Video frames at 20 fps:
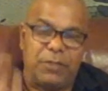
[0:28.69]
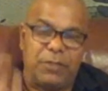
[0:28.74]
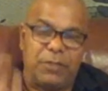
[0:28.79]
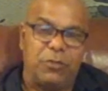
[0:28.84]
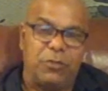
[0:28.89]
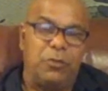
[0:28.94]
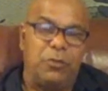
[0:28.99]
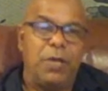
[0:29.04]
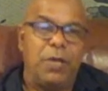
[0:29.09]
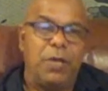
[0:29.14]

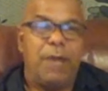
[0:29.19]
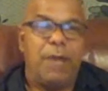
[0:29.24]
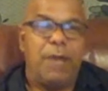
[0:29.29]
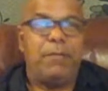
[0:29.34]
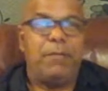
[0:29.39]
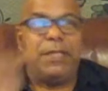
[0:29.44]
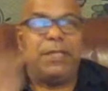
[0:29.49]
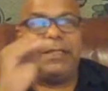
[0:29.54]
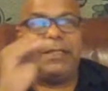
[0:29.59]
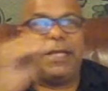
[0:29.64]
so
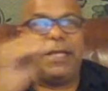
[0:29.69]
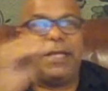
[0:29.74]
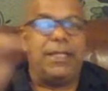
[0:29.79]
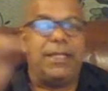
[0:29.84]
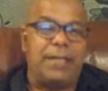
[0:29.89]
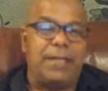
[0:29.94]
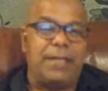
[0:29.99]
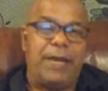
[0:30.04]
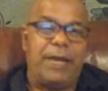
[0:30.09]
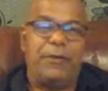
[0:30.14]
because I
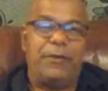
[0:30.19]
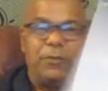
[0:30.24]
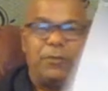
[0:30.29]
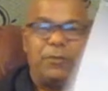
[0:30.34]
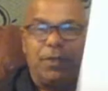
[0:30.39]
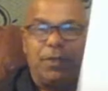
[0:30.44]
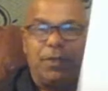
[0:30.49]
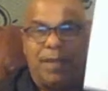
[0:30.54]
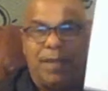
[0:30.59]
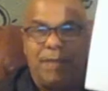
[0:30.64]
get carried
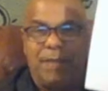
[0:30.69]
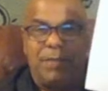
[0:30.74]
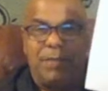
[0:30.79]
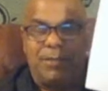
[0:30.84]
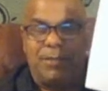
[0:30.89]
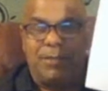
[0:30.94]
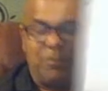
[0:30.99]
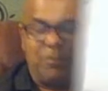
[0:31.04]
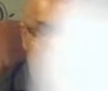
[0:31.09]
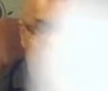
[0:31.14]
away, I make
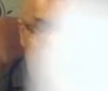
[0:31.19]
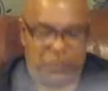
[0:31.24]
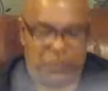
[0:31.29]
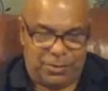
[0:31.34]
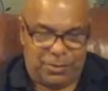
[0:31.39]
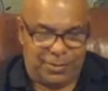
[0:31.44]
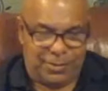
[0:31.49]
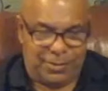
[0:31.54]
some notes.